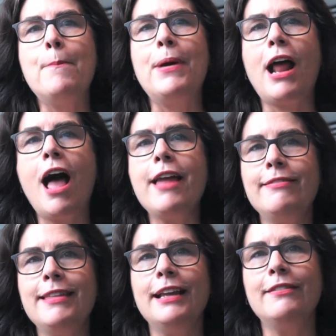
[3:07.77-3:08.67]
but I
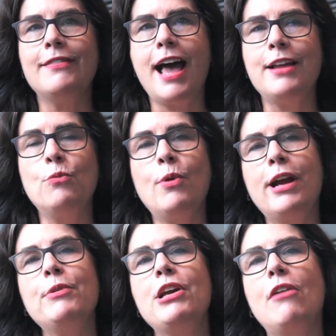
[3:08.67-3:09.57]
think that
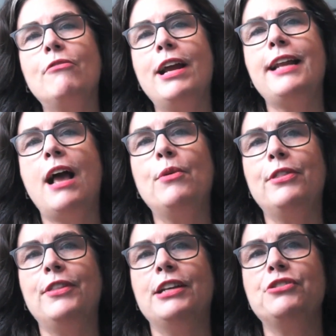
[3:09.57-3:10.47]
where we are right now
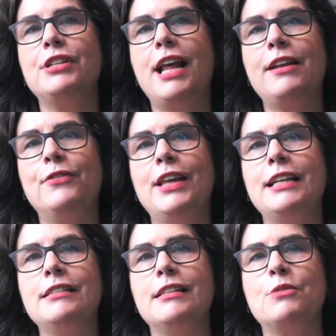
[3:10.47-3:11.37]
with the Internet of
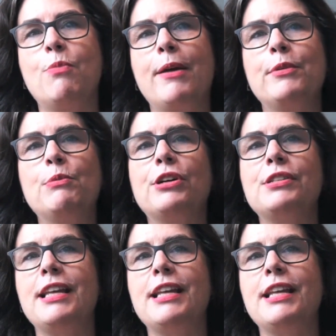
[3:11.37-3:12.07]
Things is where we were,